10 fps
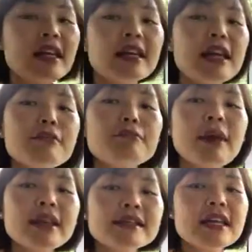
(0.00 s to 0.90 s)
are the
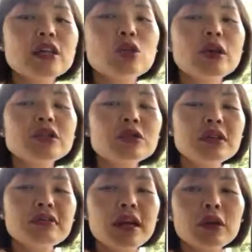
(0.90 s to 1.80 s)
impacts that you want to
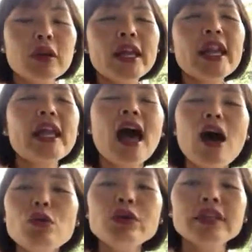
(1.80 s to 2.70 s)
evaluate, and
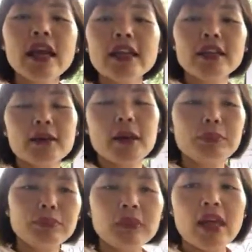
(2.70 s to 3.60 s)
how would
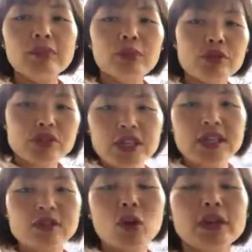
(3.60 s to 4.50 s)
that
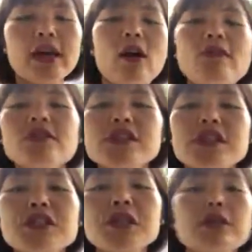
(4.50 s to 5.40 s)
process or that
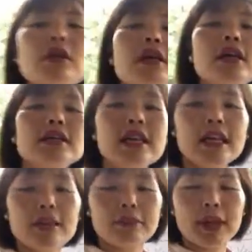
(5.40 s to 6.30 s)
conversation
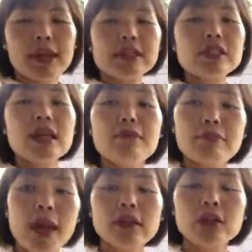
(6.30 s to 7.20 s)
taking place
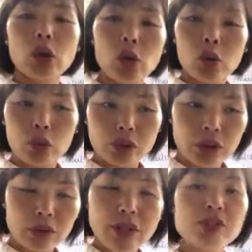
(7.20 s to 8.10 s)
impact
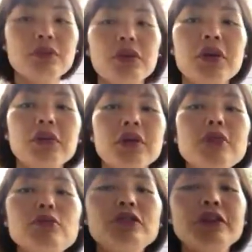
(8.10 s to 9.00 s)
the rest of your career
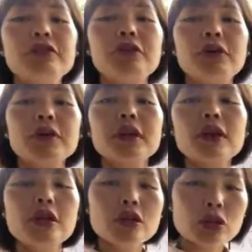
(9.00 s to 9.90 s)
moving forward.
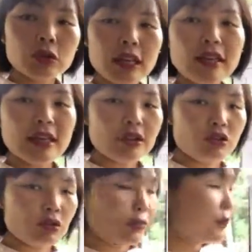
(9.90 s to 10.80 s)
So think that
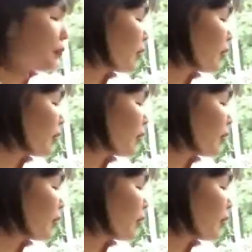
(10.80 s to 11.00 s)
through.